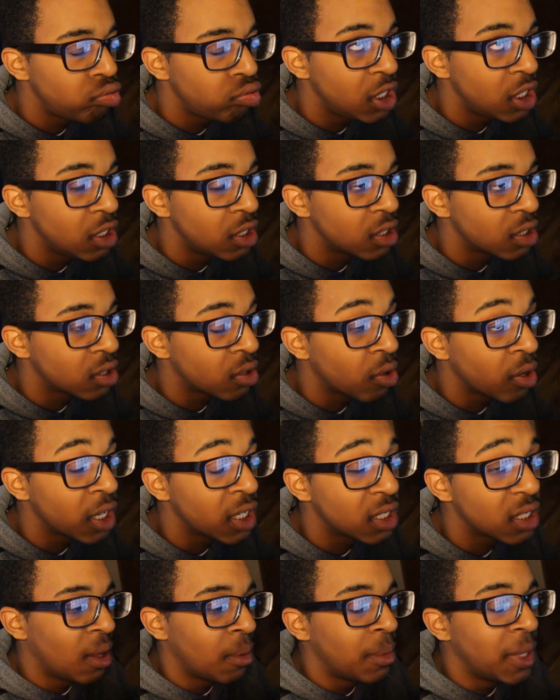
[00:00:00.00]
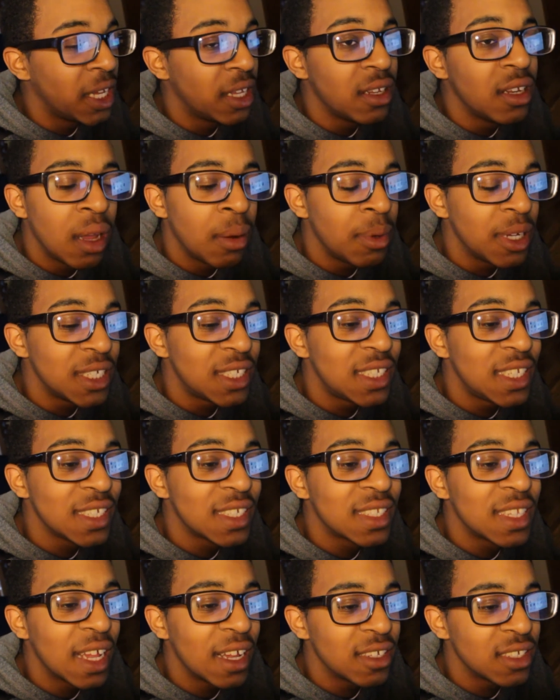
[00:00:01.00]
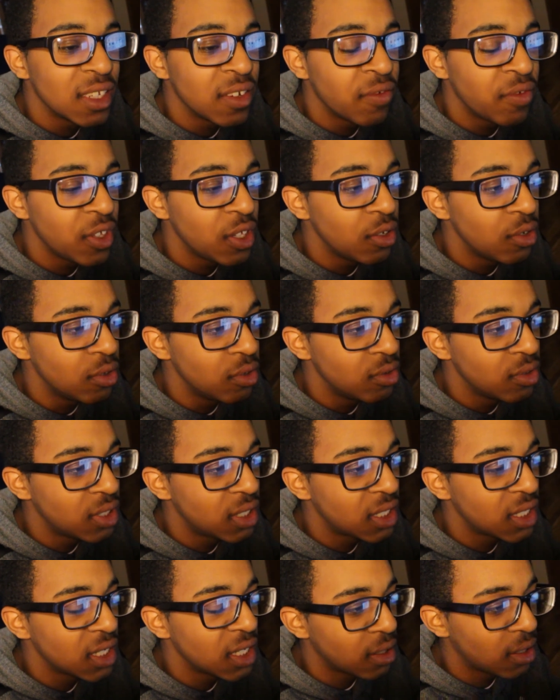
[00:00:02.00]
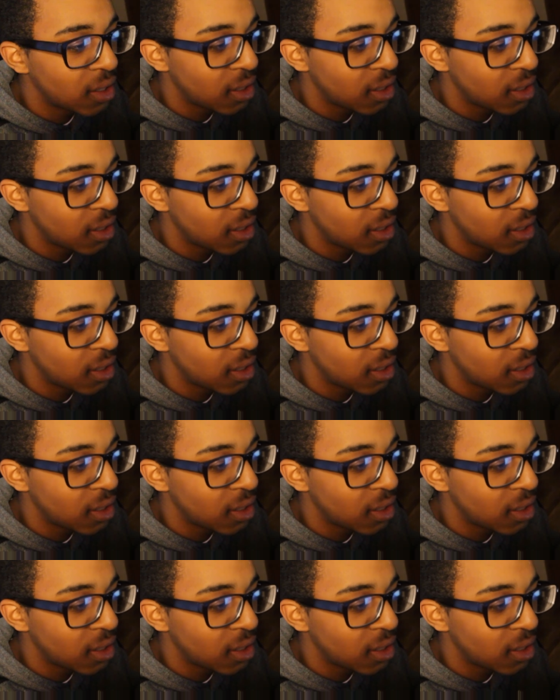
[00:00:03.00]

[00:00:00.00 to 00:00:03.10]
Jesus Christ. I'm at 6,000 views.